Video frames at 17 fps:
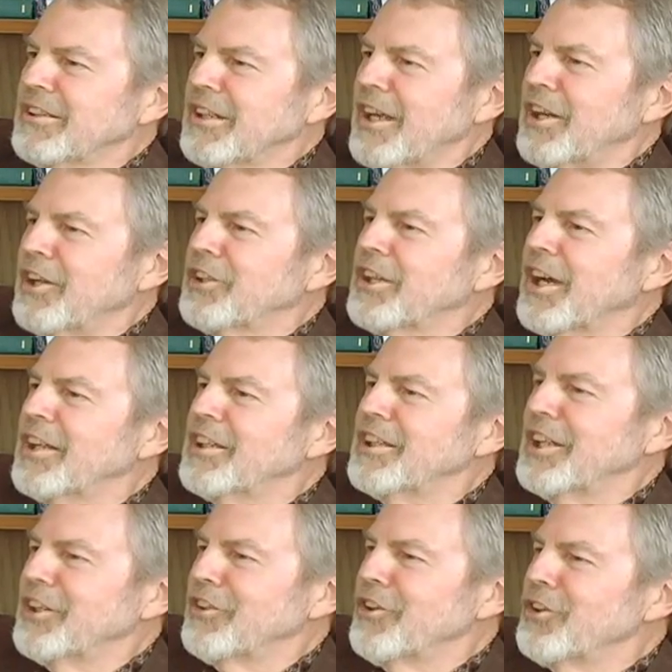kind of
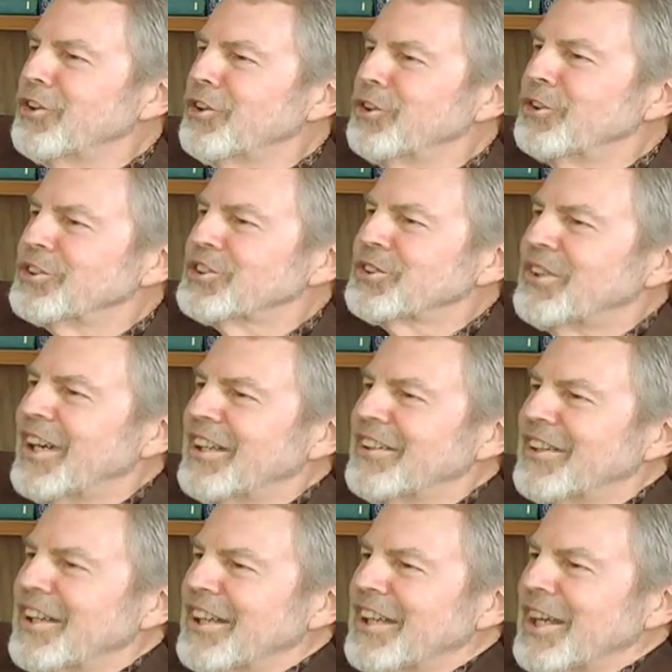tightening the noose,
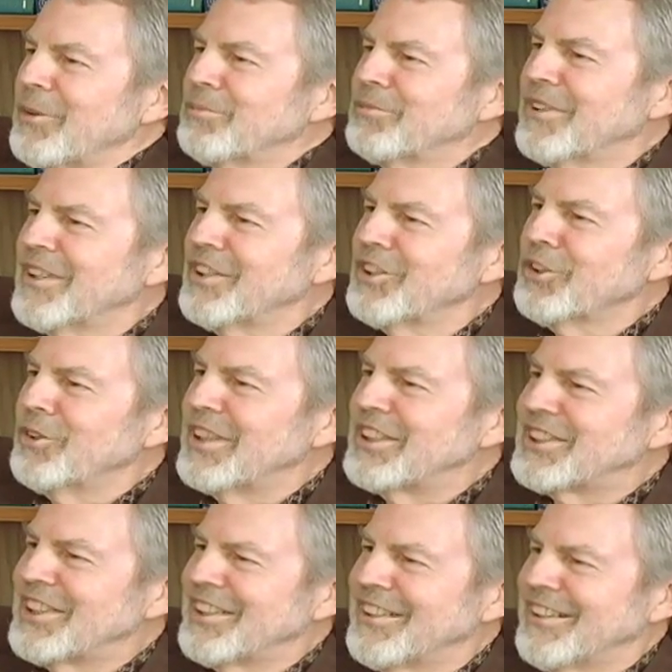right? They kept
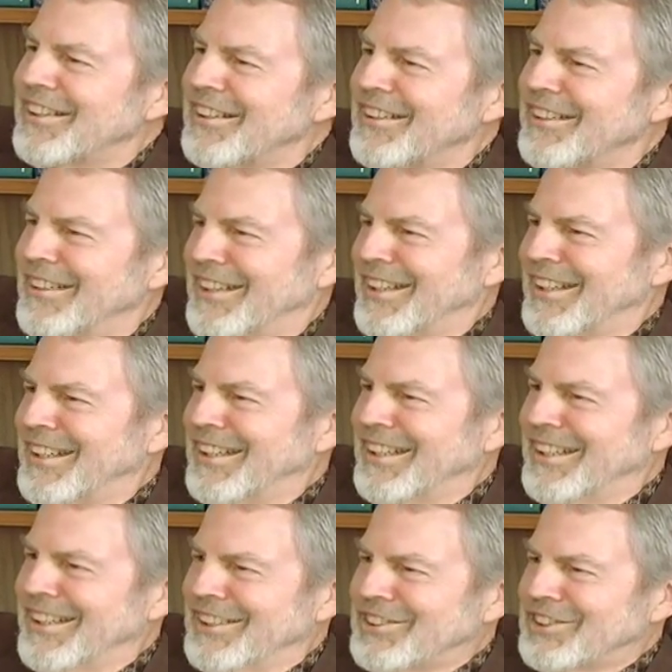increasing the
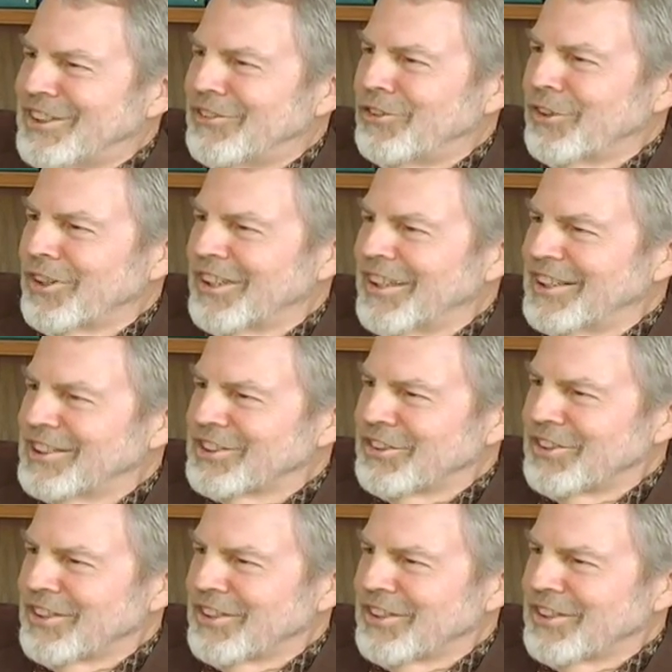self-organized